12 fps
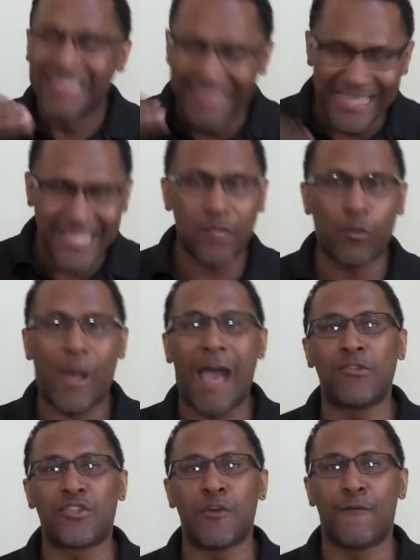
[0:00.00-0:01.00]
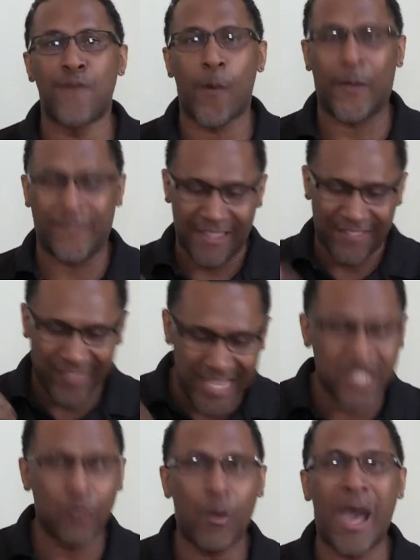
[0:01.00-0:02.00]
This is why I was so focused.
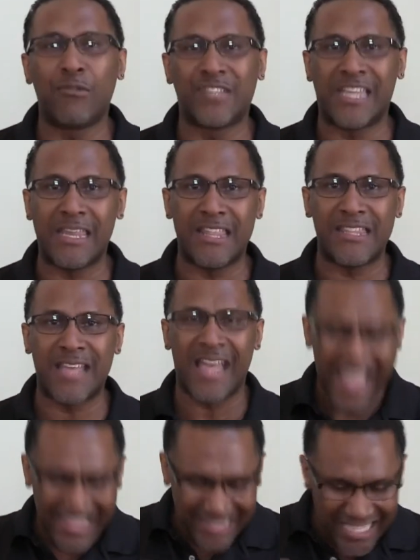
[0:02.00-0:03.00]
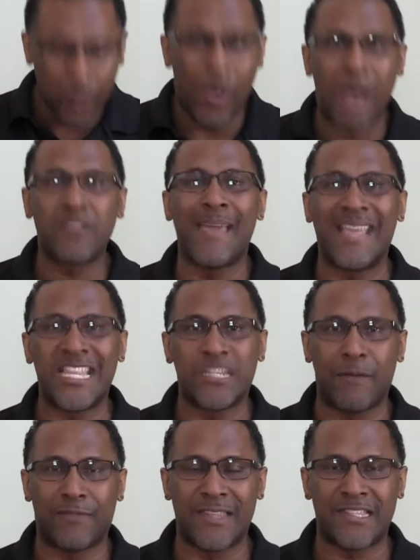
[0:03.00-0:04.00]
This is why I was getting it done. This is why I was making
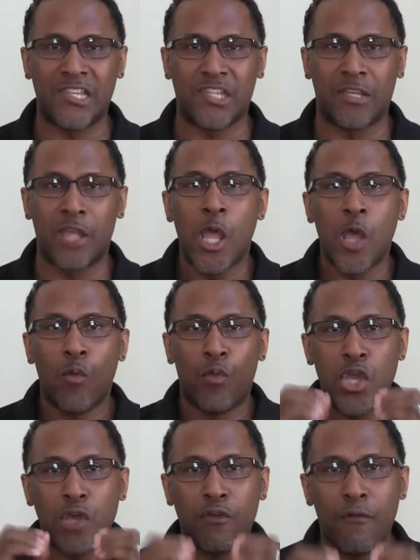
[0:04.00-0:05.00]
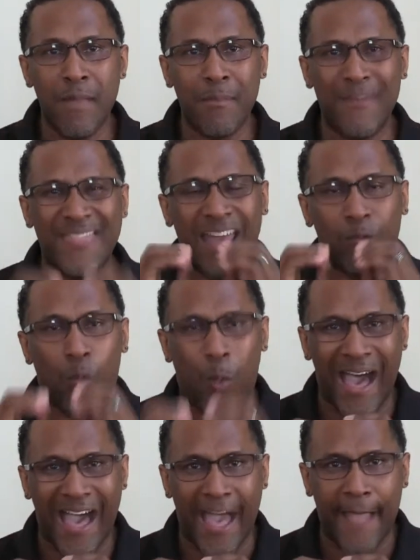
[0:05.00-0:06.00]
swift decisions. When you can remember that
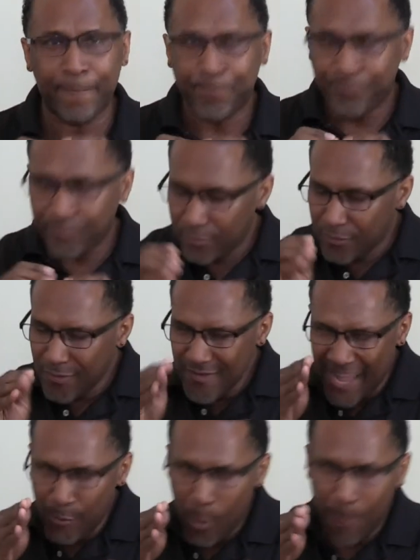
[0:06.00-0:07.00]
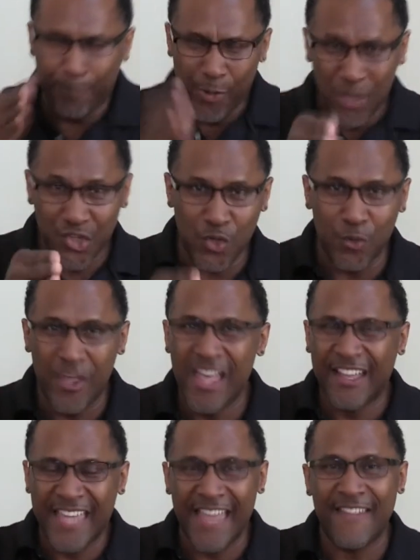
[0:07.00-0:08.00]
why, that will push you,
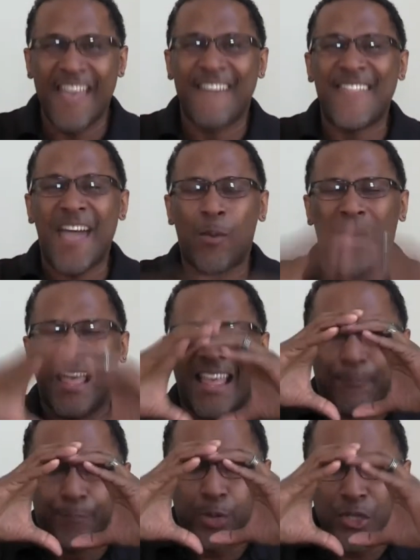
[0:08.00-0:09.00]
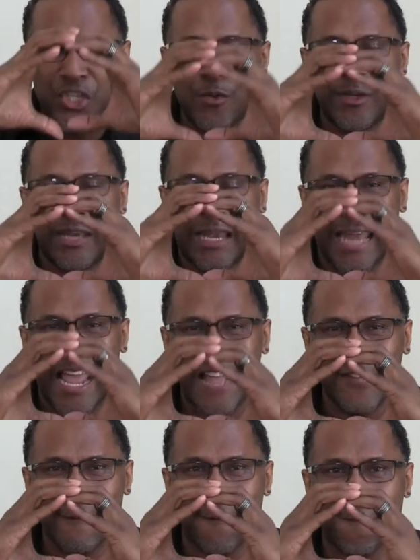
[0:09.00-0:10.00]
again, that will put you
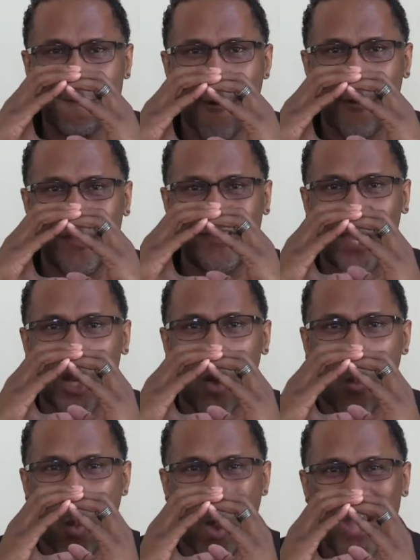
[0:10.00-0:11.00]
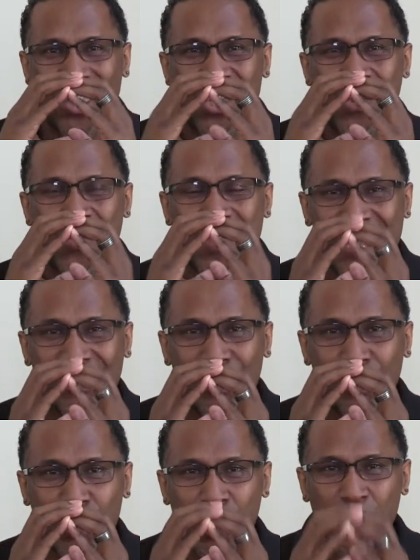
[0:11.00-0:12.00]
laser focused in on what you need
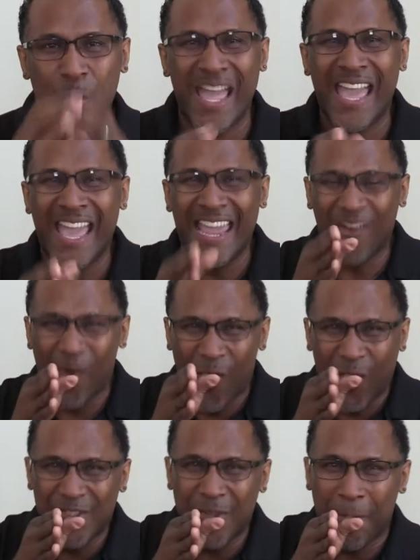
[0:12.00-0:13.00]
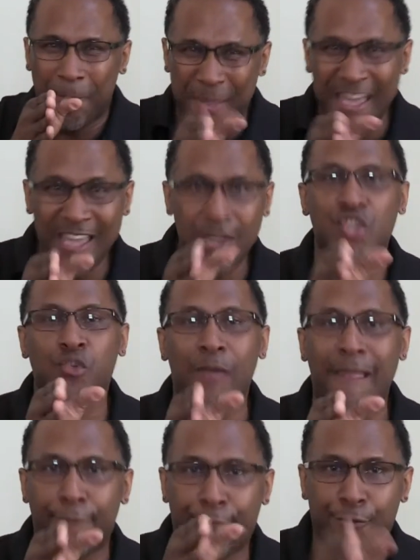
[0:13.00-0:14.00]
to do in order to
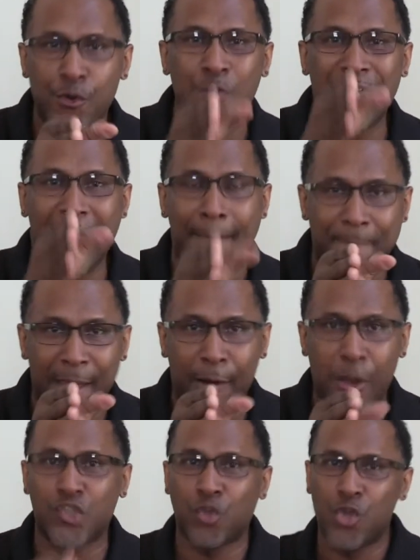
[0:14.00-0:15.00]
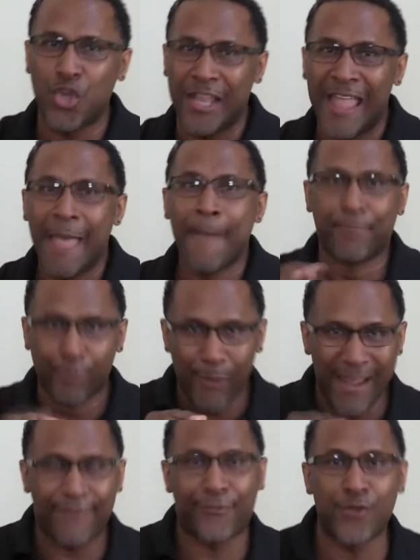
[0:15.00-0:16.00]
penetrate through that barrier so you can
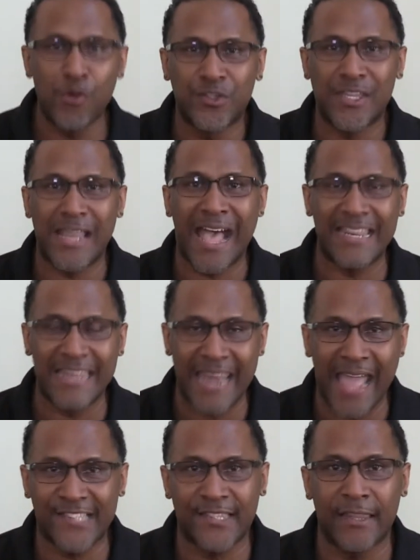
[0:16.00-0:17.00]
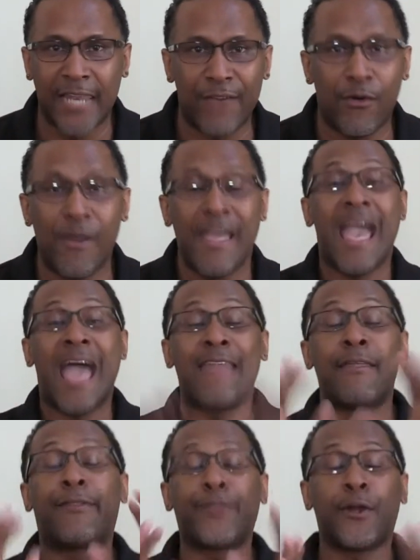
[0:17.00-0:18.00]
break through to that next level.
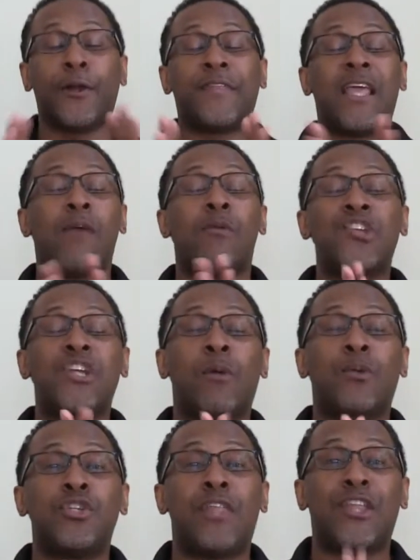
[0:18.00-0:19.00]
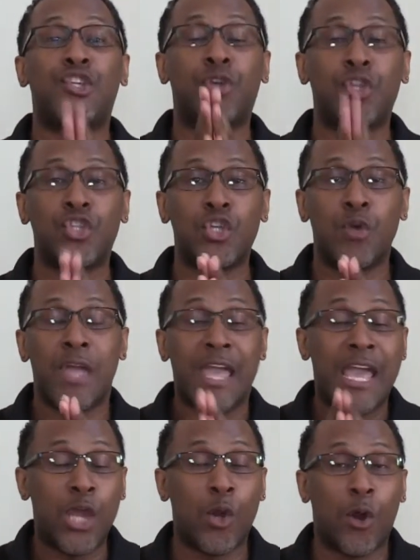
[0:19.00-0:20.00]
And the third thing I want to share with you that you can do
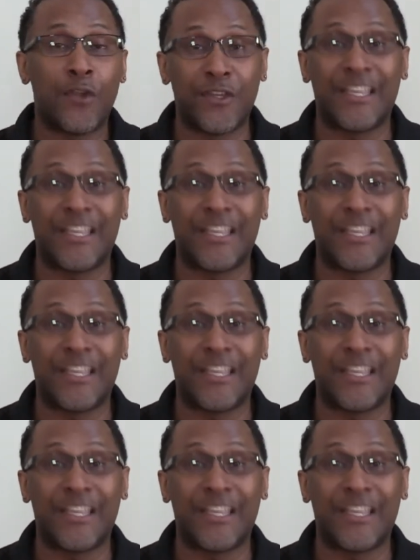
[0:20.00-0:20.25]
in order to